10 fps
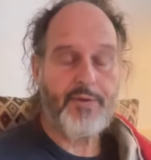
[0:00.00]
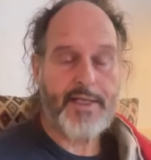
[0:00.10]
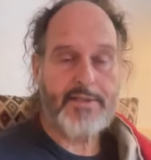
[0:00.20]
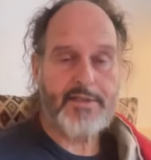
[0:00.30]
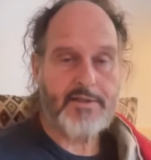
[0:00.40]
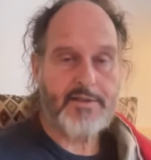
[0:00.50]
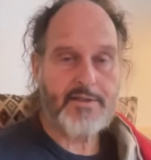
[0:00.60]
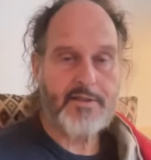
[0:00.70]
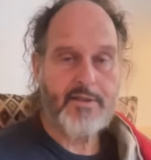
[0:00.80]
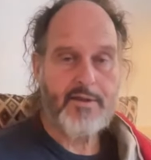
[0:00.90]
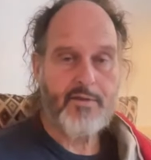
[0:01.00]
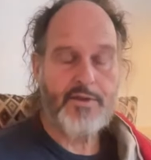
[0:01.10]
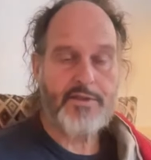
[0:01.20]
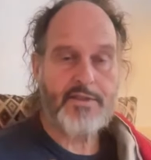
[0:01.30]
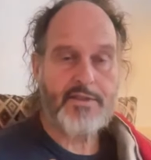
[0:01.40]
presence,
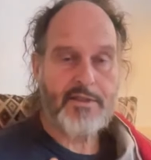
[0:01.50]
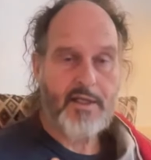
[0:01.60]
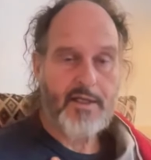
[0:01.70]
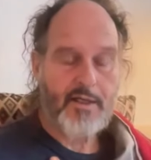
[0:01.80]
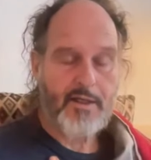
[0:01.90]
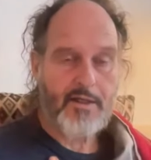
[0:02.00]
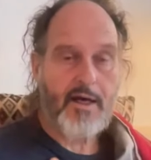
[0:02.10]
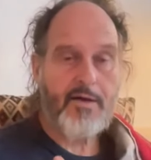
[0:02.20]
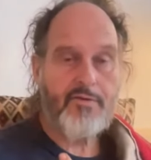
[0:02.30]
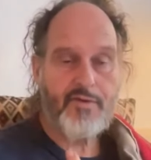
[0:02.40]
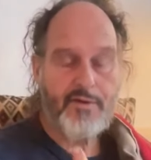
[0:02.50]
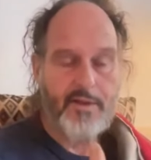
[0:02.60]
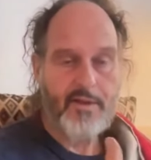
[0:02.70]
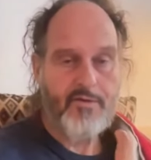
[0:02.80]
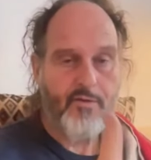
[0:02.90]
which is love
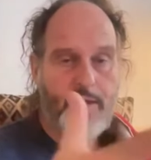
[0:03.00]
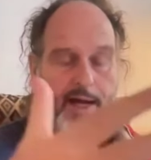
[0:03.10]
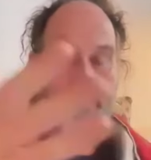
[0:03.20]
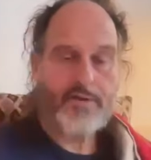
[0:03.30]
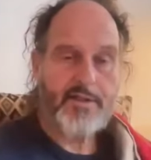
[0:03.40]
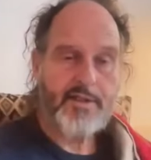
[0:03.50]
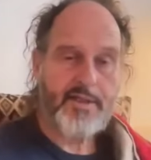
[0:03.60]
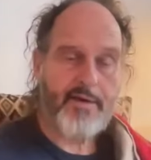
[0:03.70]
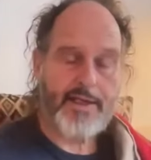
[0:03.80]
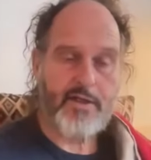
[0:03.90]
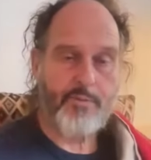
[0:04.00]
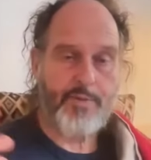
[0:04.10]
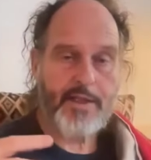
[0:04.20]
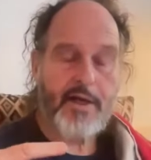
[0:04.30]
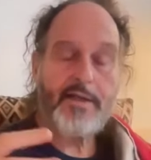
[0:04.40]
without direct or
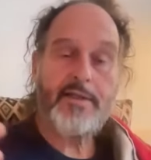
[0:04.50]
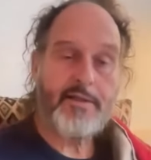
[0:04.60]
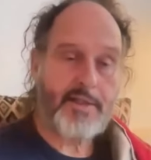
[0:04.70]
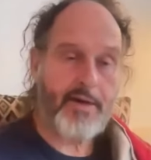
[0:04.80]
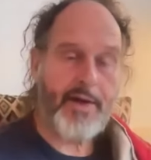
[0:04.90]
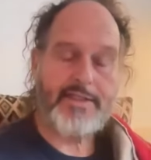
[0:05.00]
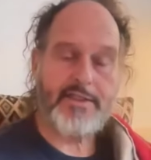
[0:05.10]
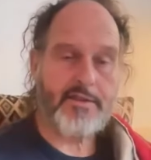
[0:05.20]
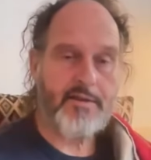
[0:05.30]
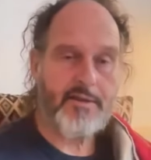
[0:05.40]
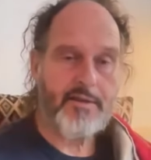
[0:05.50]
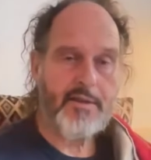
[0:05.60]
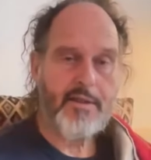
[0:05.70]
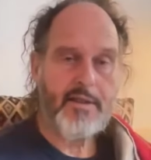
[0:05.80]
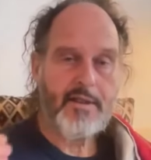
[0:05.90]
beyond direction,
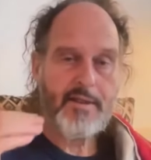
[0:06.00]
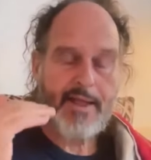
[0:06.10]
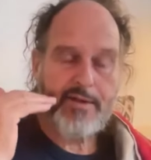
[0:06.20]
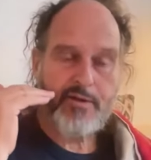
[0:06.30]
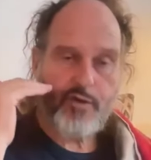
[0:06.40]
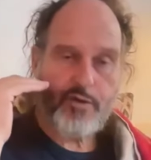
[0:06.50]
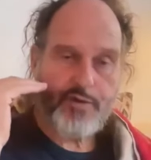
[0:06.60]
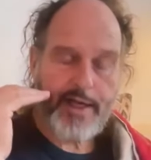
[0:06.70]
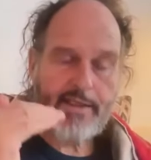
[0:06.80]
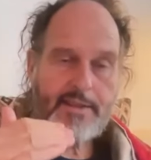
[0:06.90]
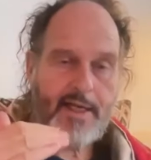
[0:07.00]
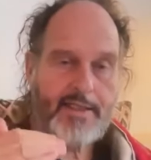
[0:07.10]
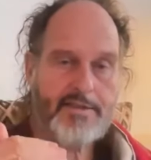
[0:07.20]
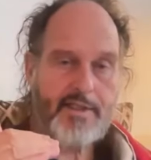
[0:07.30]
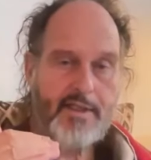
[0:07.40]
then you will
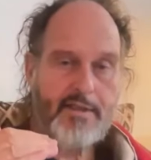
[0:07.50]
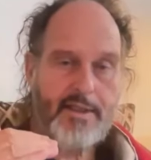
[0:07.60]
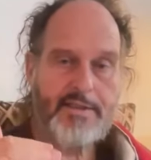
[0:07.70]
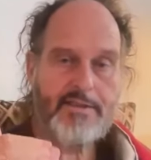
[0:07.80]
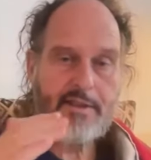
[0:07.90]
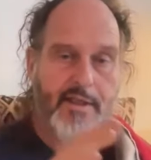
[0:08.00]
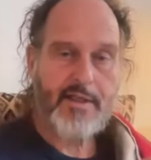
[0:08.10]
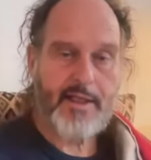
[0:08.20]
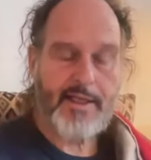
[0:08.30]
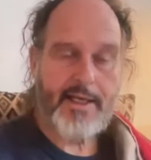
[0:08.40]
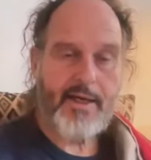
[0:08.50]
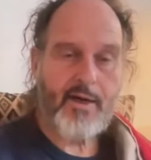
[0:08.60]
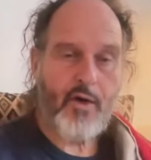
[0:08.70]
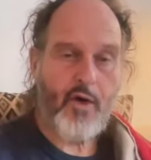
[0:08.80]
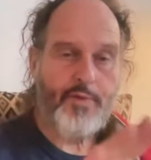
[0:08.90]
recognize this
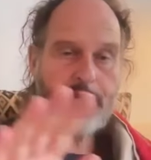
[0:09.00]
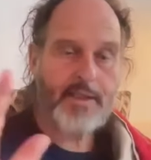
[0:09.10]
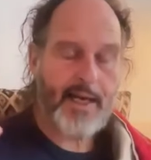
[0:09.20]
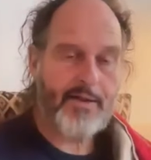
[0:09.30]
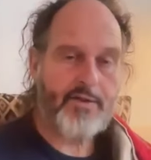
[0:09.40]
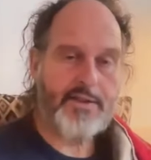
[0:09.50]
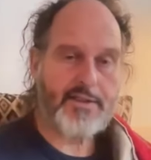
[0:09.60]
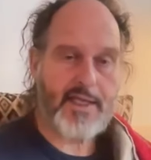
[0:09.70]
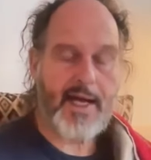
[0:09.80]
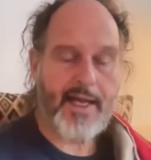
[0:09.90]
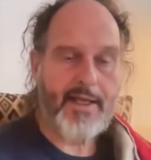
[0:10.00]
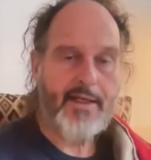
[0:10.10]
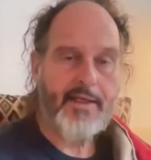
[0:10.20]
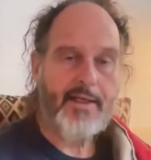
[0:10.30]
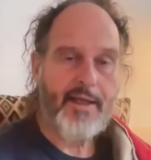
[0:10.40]
clear, open, cloudless sky
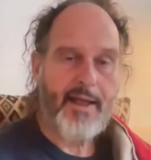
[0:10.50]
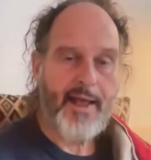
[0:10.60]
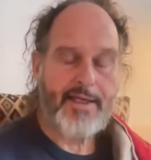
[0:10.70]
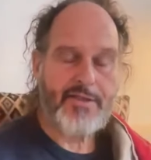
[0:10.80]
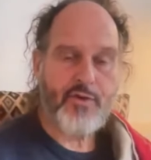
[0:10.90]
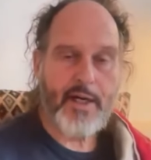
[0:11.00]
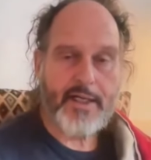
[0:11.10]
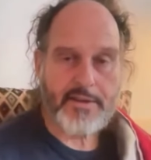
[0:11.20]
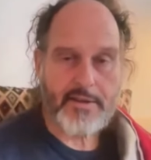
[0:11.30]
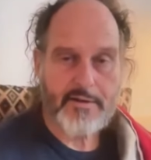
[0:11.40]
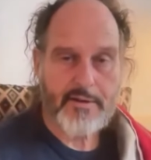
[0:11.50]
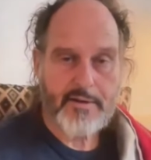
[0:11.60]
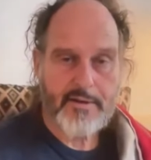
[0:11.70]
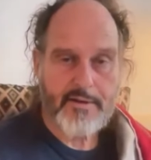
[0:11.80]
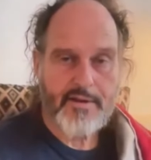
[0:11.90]
as what?
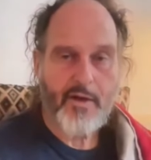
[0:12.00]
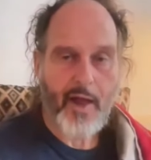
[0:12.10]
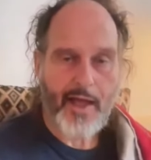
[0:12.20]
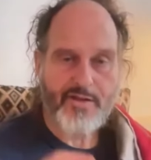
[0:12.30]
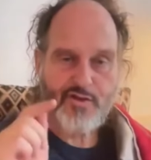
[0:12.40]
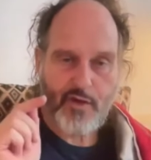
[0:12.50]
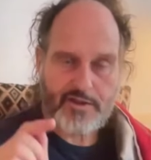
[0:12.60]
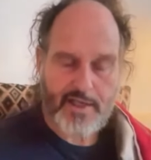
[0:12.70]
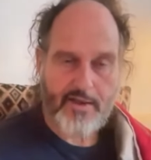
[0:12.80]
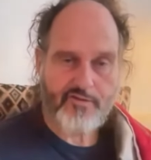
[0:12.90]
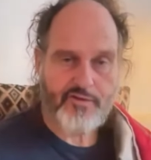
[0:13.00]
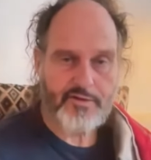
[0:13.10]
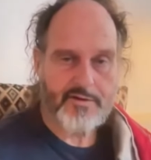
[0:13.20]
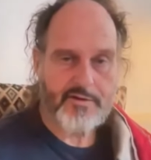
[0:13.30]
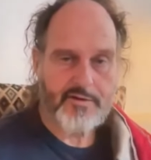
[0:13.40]
As yourself.